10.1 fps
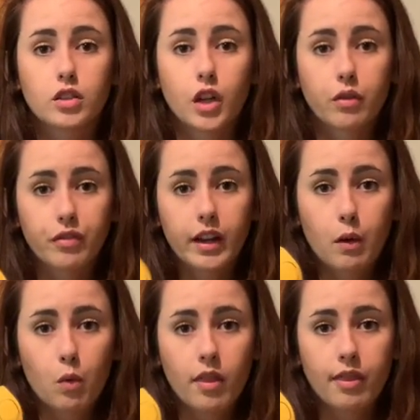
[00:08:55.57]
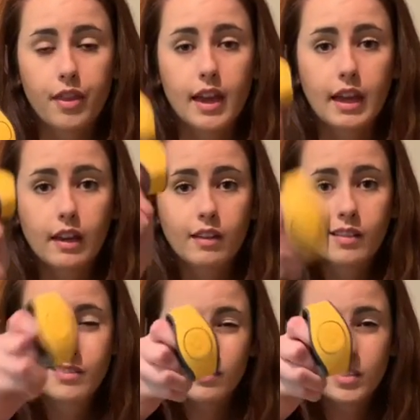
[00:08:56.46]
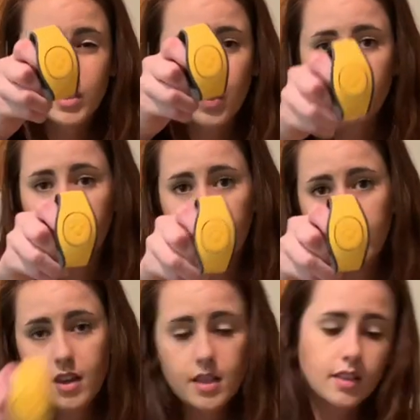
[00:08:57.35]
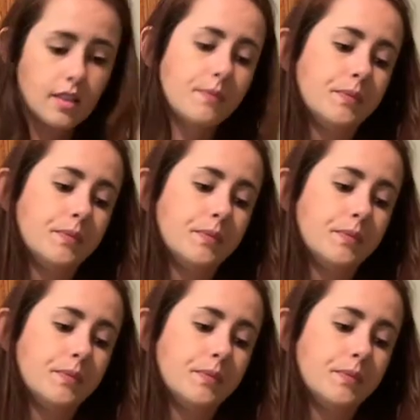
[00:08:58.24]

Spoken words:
don't forget one thing, don't forget this.